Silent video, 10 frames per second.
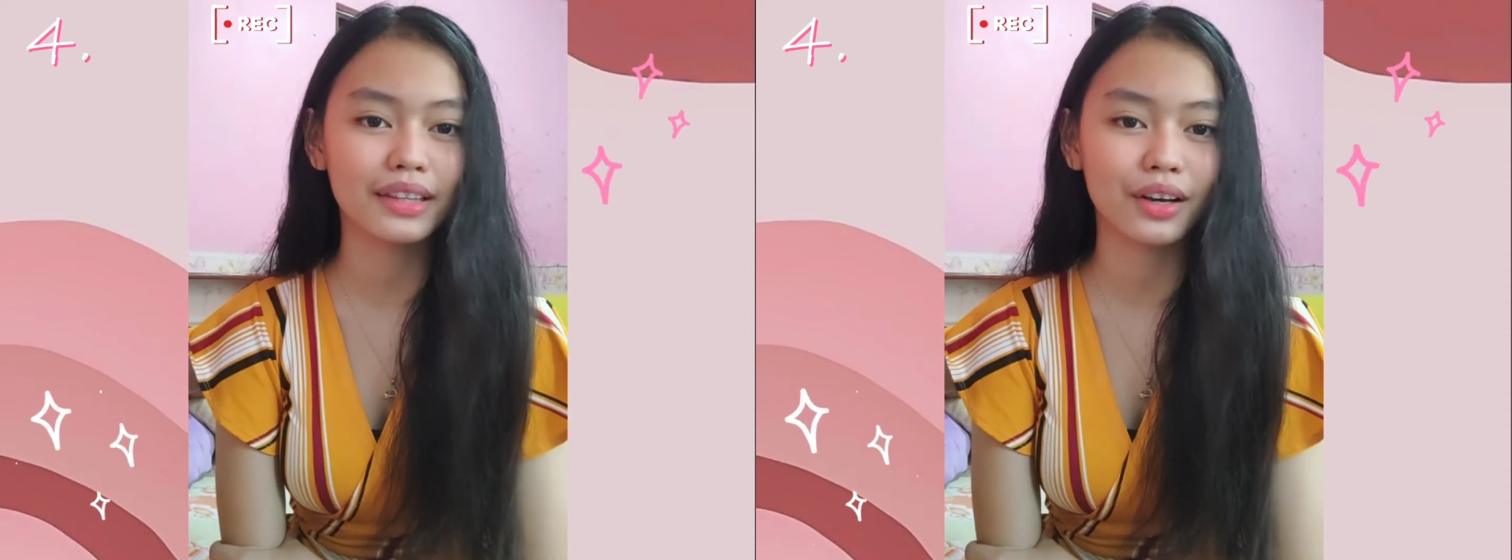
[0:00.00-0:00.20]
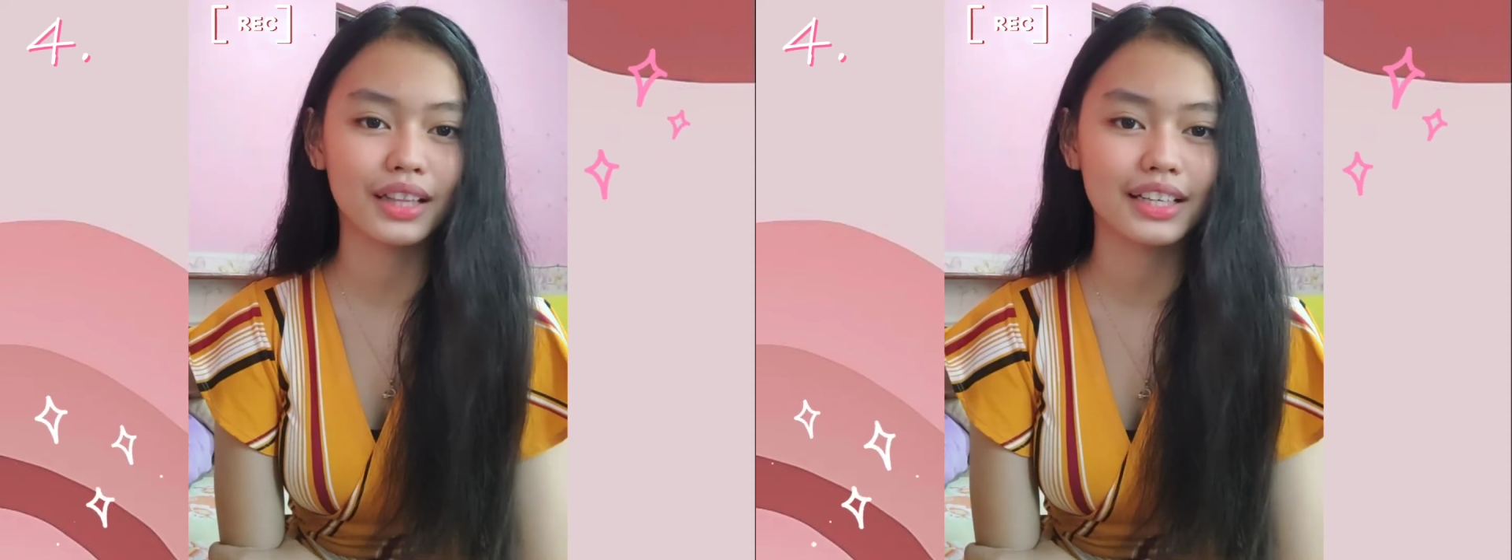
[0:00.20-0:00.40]

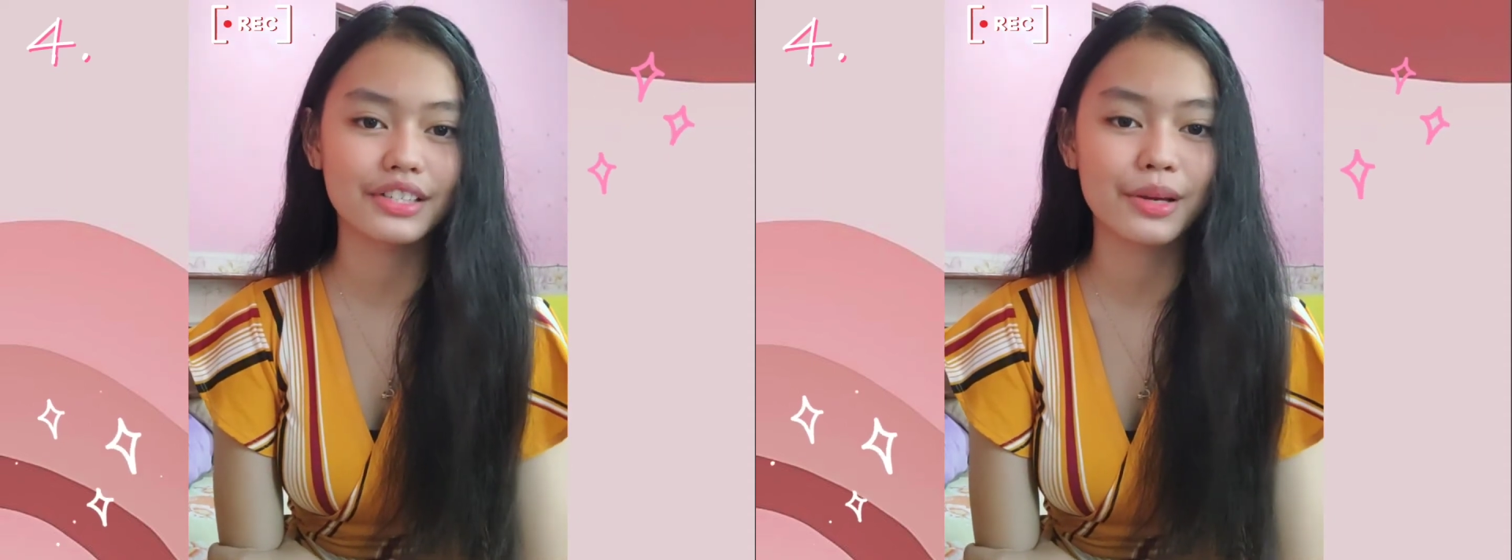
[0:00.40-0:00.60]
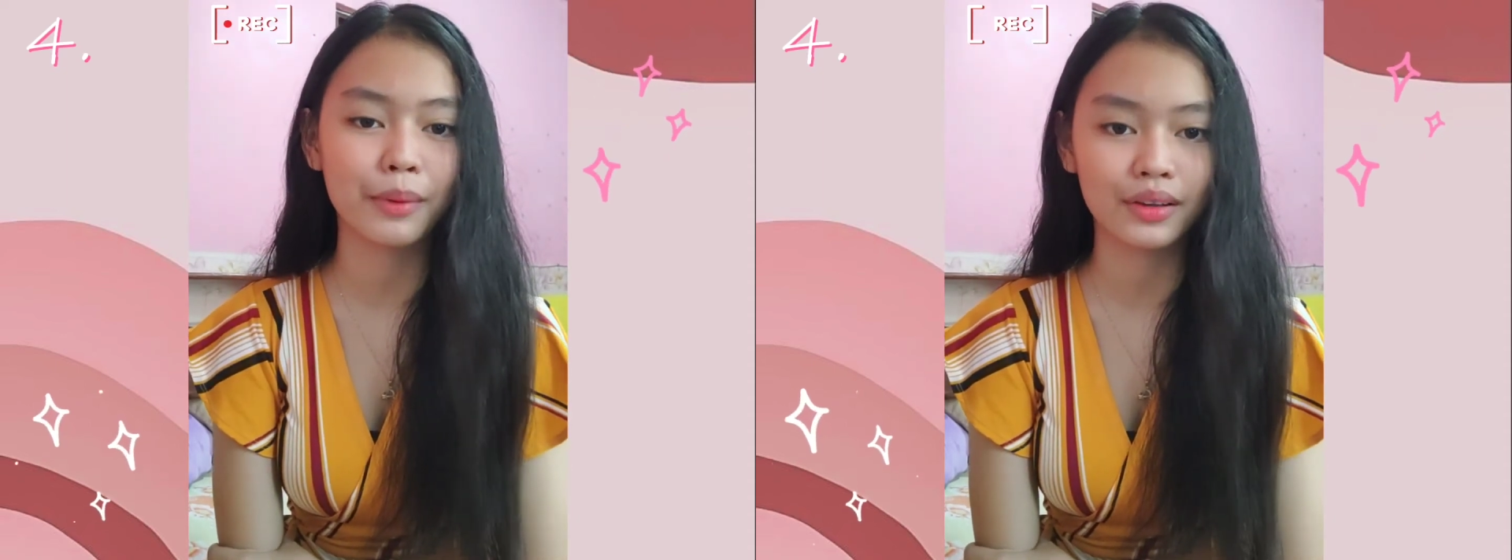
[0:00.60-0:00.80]

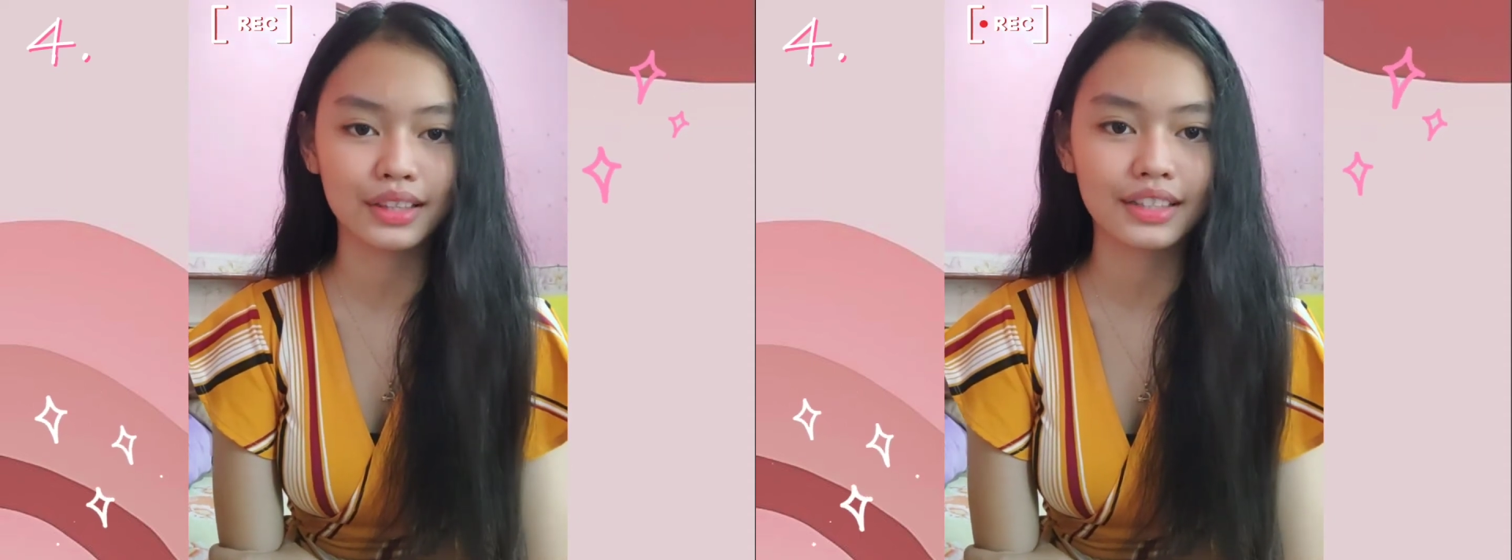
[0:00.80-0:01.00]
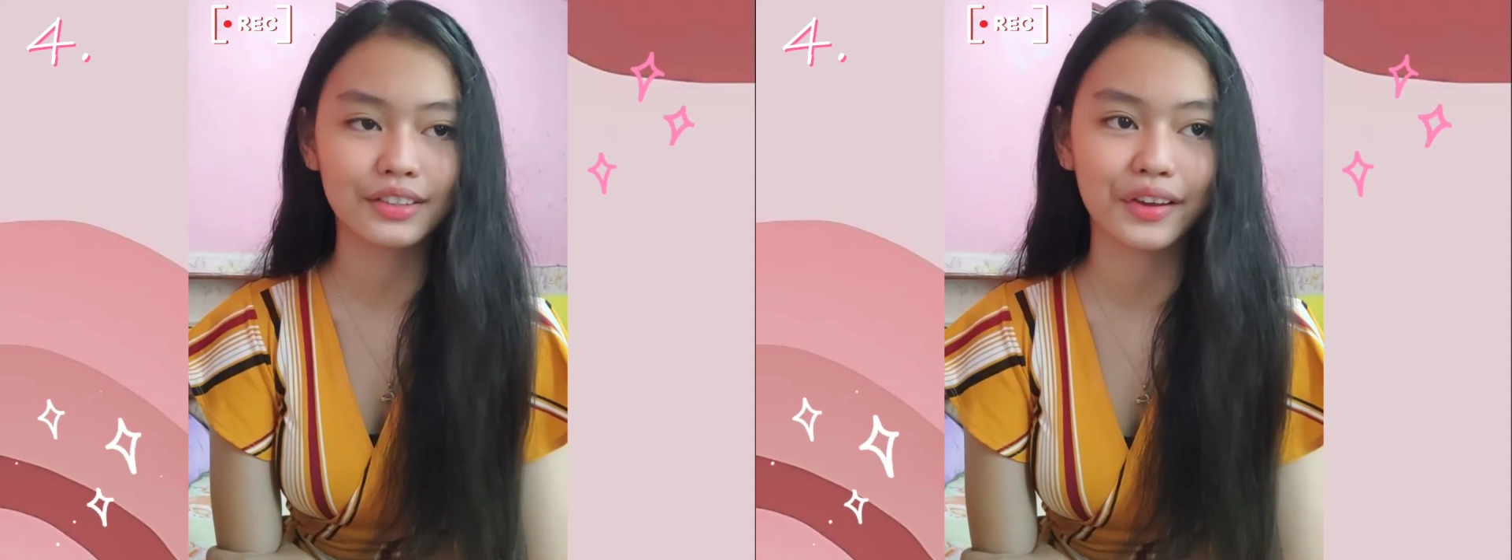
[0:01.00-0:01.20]
knowledge
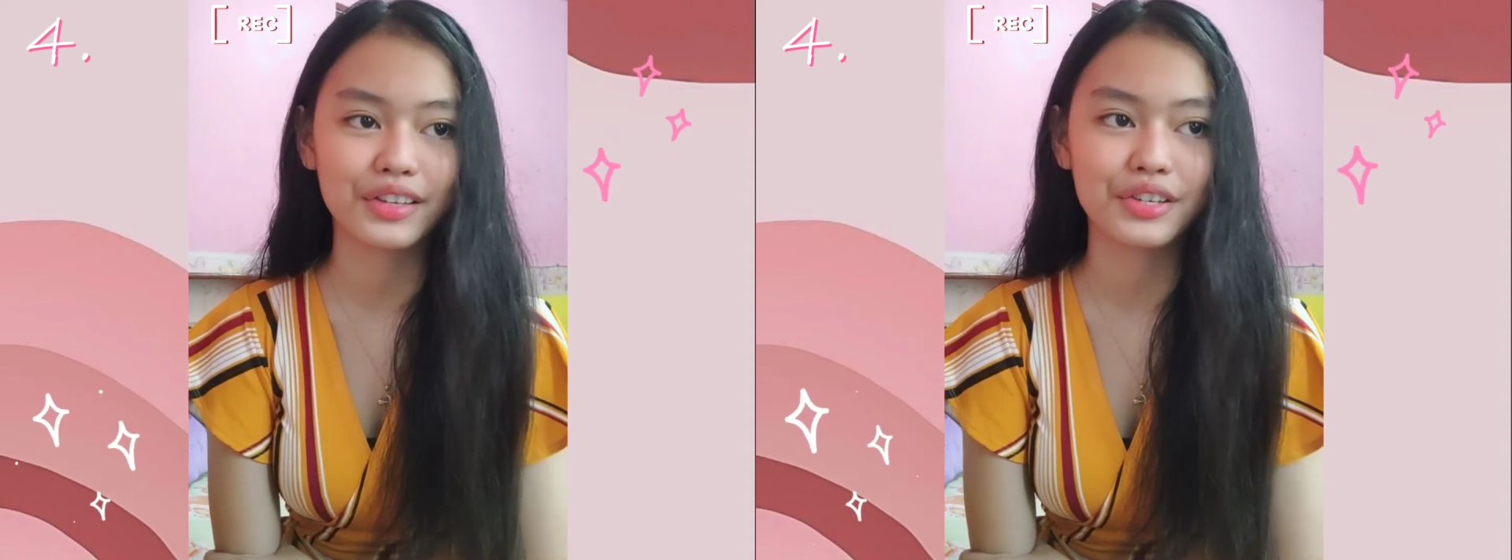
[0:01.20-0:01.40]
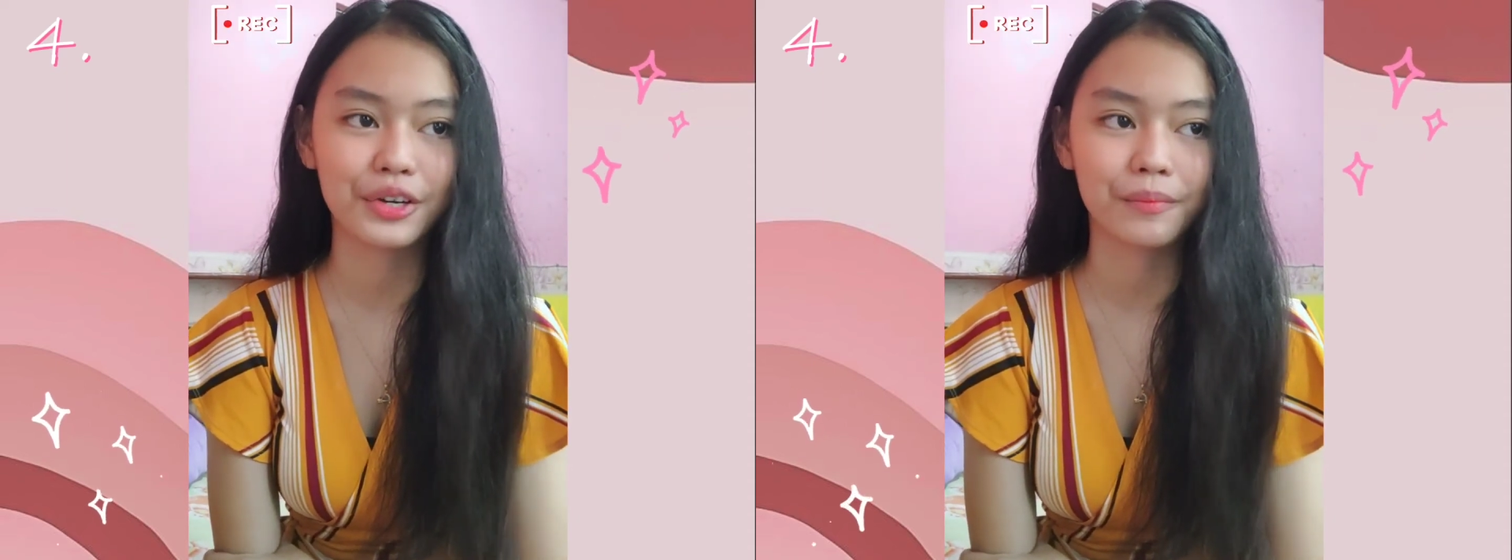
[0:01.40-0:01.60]
about
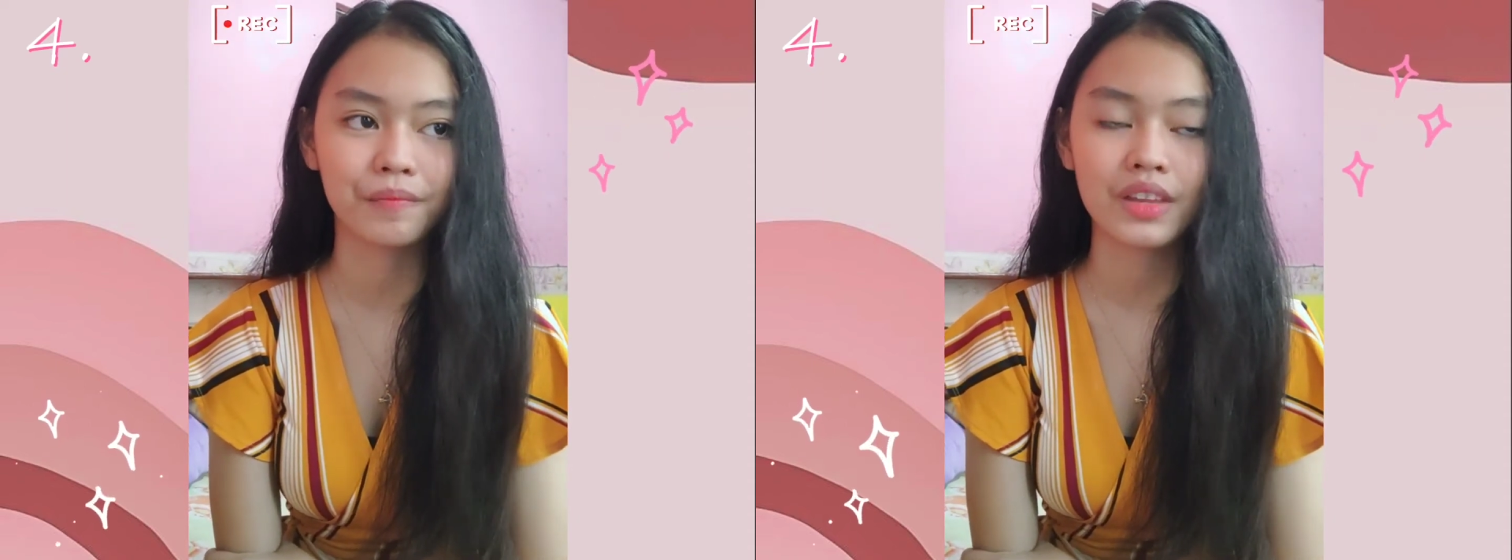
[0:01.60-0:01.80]
literature.